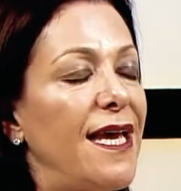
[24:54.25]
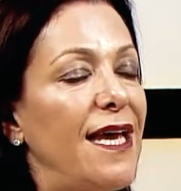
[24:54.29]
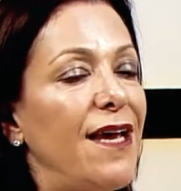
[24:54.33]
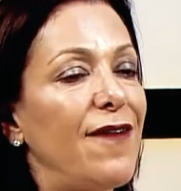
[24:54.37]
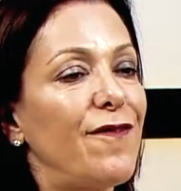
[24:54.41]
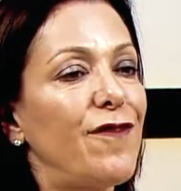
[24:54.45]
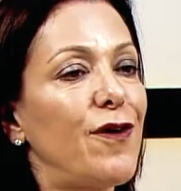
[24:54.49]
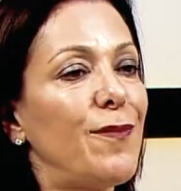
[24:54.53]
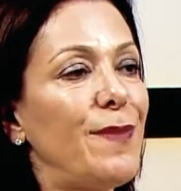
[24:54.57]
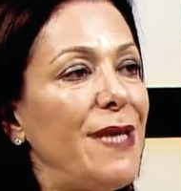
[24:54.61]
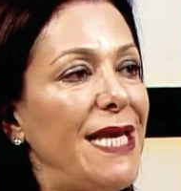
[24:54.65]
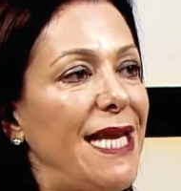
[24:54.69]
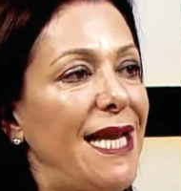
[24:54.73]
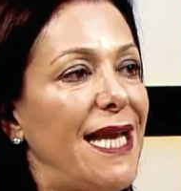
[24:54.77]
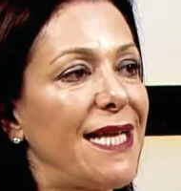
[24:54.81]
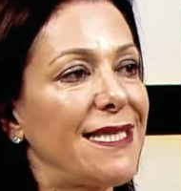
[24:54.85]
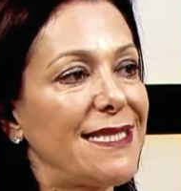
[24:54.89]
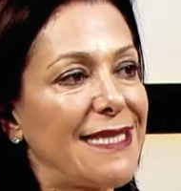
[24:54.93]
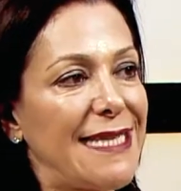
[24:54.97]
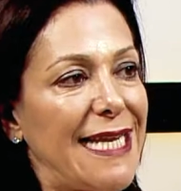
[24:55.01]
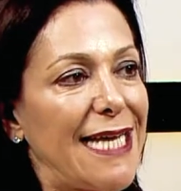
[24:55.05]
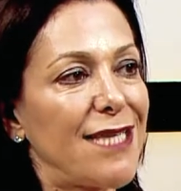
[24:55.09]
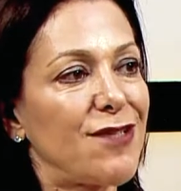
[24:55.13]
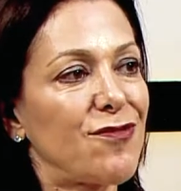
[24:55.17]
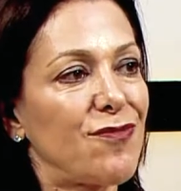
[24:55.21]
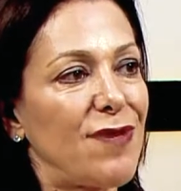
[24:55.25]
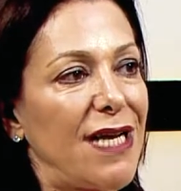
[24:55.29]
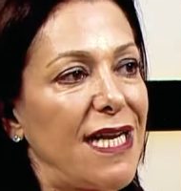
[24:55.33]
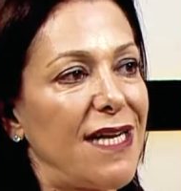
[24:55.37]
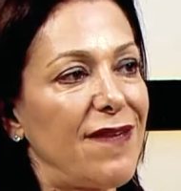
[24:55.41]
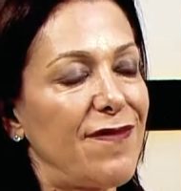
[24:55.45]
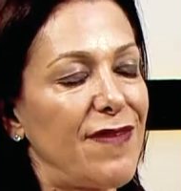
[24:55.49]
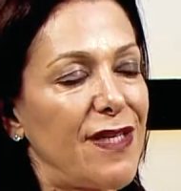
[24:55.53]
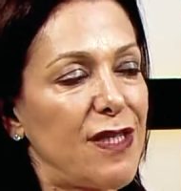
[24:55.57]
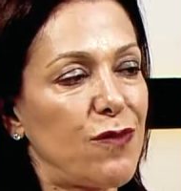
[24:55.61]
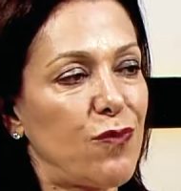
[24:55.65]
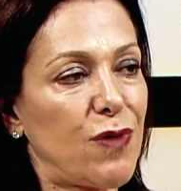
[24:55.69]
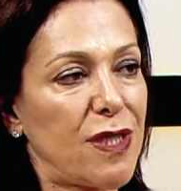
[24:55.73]
For me, it's less
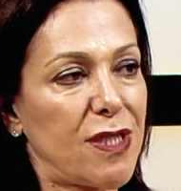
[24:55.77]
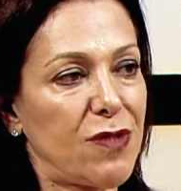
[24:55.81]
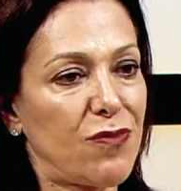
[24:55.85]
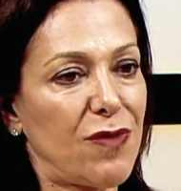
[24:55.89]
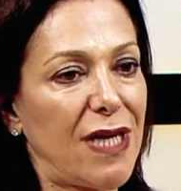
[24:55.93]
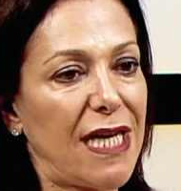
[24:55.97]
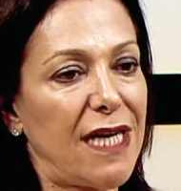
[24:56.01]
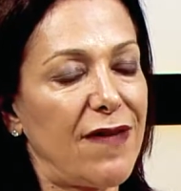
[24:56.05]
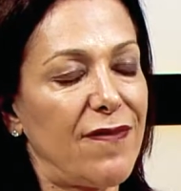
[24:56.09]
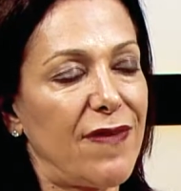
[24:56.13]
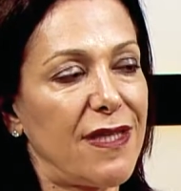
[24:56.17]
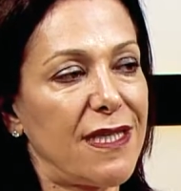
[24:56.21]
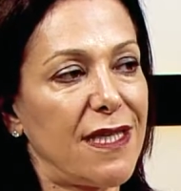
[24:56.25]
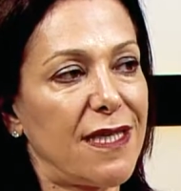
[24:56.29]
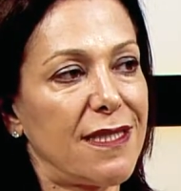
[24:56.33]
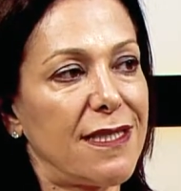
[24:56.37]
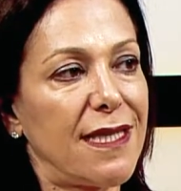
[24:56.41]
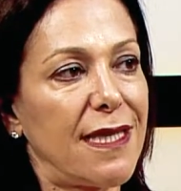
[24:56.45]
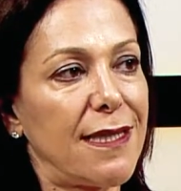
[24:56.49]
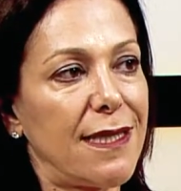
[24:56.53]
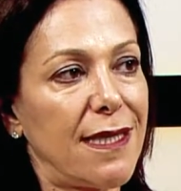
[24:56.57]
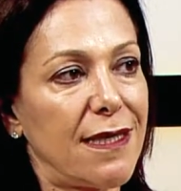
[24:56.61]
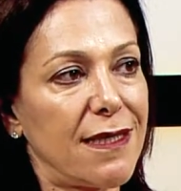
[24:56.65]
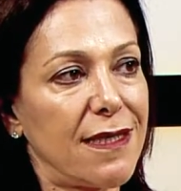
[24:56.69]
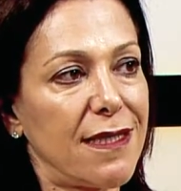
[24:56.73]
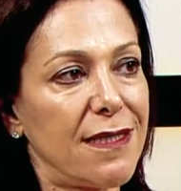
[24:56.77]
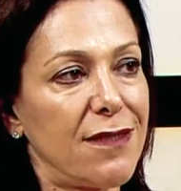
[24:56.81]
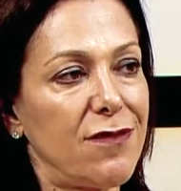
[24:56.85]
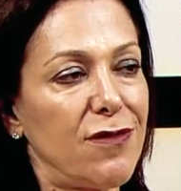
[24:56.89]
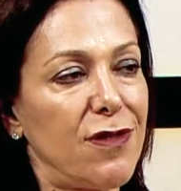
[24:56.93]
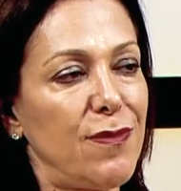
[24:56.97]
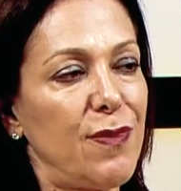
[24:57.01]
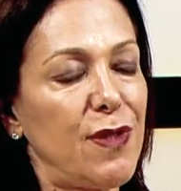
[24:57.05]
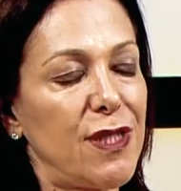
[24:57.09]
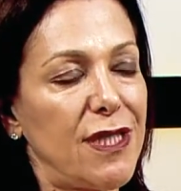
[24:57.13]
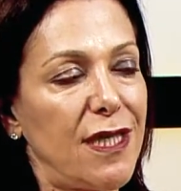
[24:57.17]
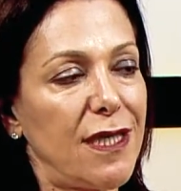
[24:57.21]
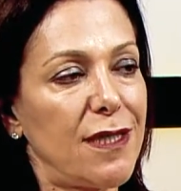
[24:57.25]
relevant. What's relevant is that they're
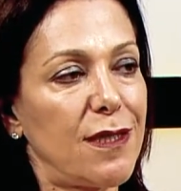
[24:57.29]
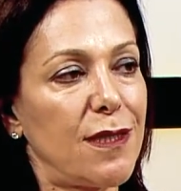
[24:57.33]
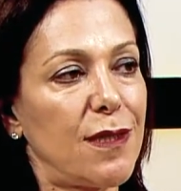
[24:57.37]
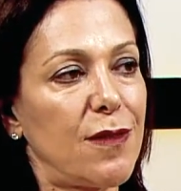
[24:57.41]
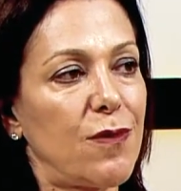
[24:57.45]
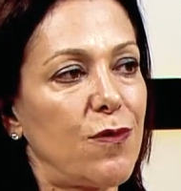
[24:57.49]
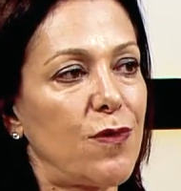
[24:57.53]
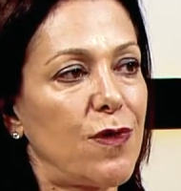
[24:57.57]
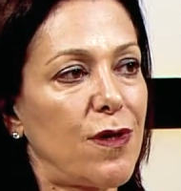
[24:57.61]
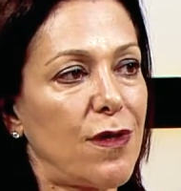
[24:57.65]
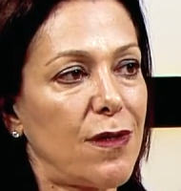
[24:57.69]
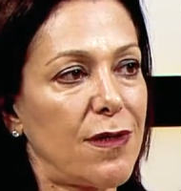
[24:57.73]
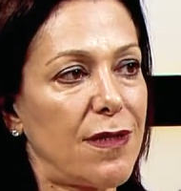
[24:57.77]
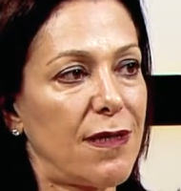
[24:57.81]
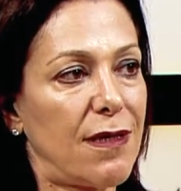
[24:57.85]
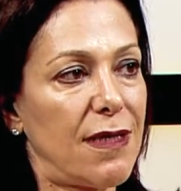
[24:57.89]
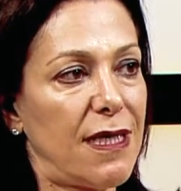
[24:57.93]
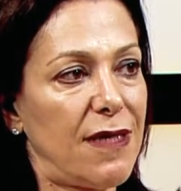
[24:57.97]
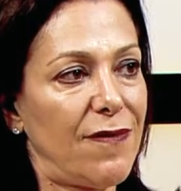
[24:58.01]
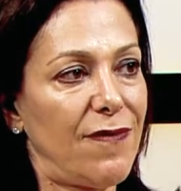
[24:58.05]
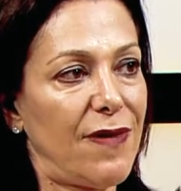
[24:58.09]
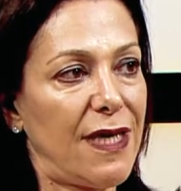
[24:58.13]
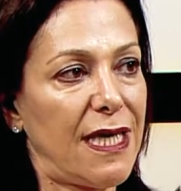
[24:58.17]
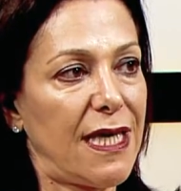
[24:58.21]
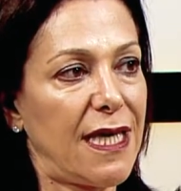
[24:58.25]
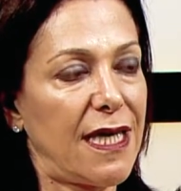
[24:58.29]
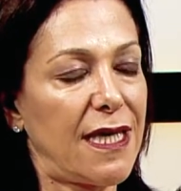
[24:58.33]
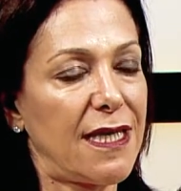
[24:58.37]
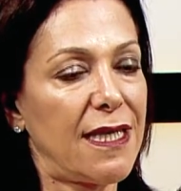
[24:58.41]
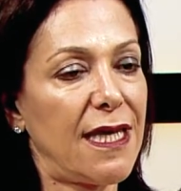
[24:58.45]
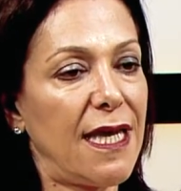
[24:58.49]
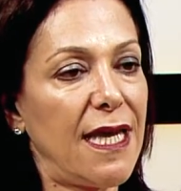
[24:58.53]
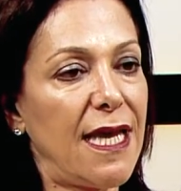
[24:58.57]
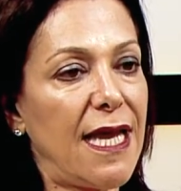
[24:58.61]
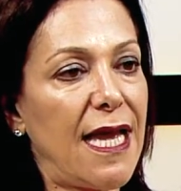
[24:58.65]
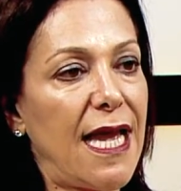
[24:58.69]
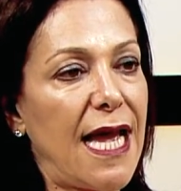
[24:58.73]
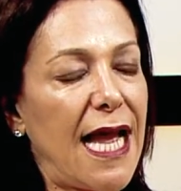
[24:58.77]
contributing to the world they're living in,
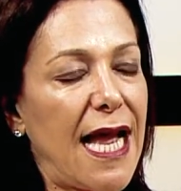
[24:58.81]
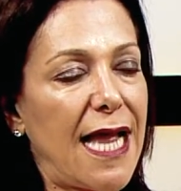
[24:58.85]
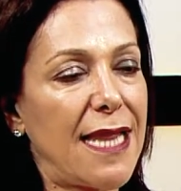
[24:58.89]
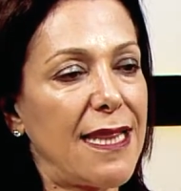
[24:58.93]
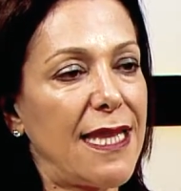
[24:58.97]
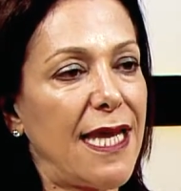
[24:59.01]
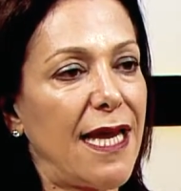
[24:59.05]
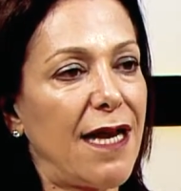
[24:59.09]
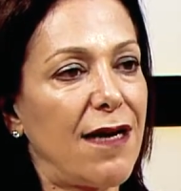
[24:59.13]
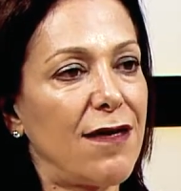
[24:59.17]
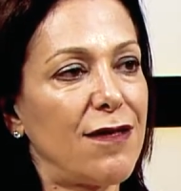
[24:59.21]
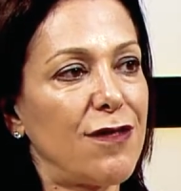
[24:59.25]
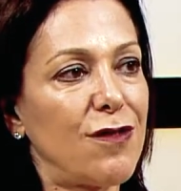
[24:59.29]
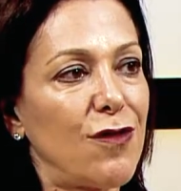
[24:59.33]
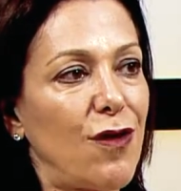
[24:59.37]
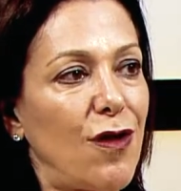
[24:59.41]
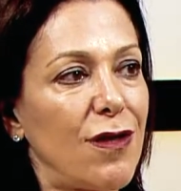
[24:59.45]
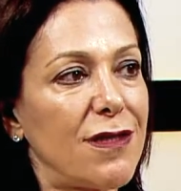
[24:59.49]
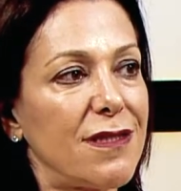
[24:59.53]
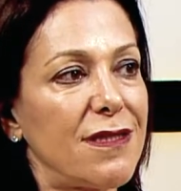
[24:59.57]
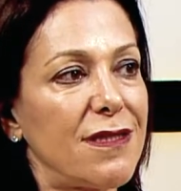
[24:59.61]
and they are not